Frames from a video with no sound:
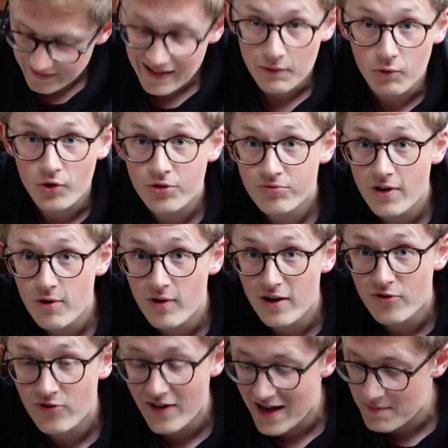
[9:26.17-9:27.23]
Now we'll throw a
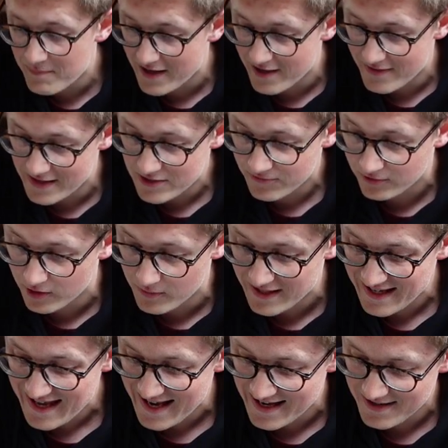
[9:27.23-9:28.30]
fair bit of this
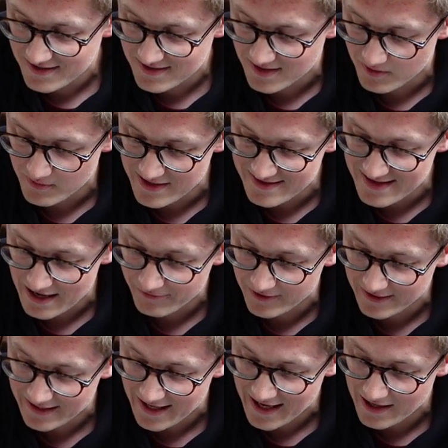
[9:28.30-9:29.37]
fluid in so that we
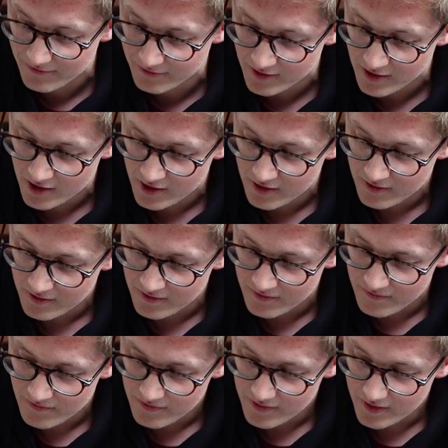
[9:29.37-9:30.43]
definitely have
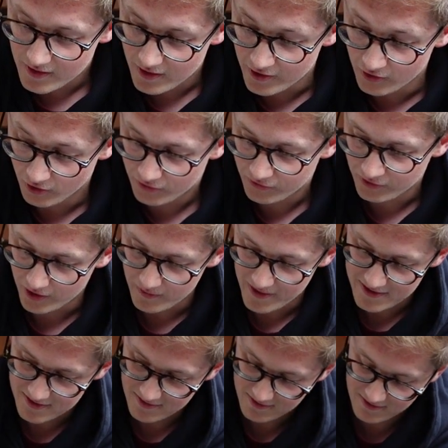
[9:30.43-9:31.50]
enough
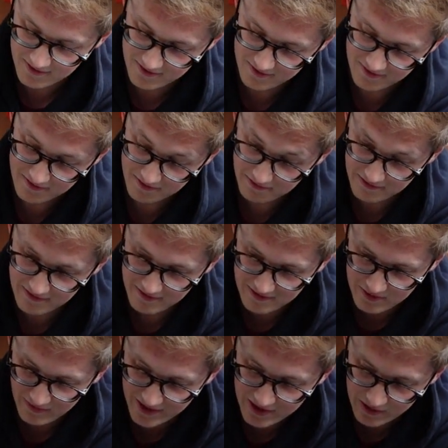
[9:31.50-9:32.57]
fluid
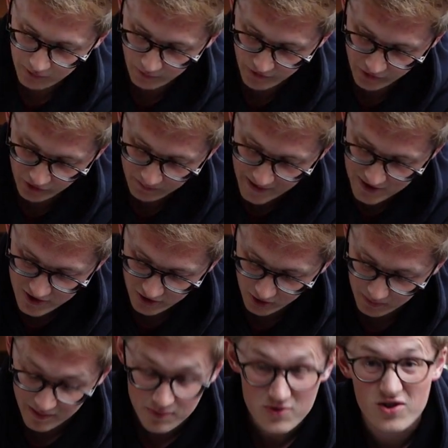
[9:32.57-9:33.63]
to actually pump the suspension
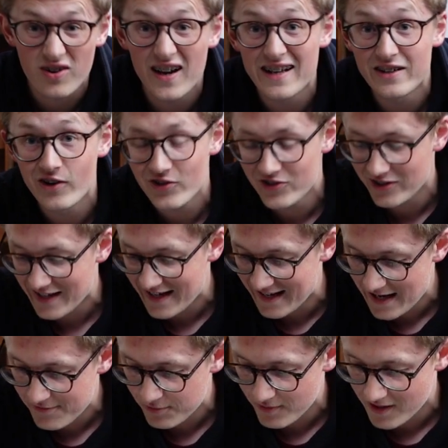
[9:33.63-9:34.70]
up, and I'm trying not to get it
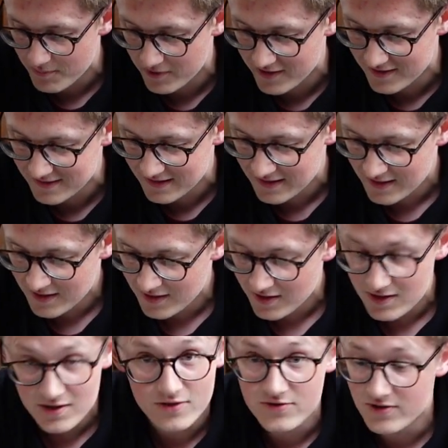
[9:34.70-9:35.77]
everywhere because
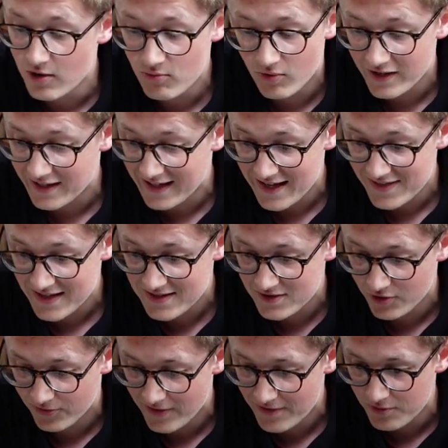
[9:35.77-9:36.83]
you don't want to get this
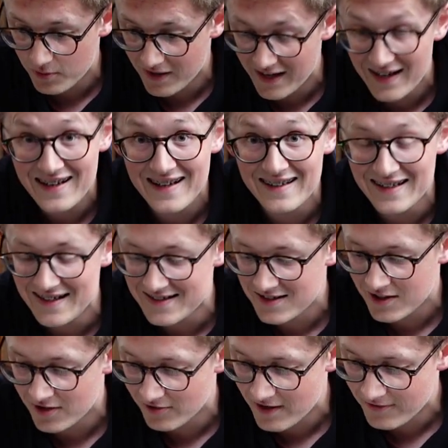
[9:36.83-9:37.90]
stuff everywhere. It is
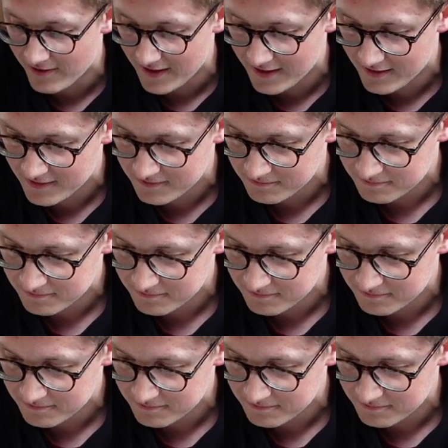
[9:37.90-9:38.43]
horrific.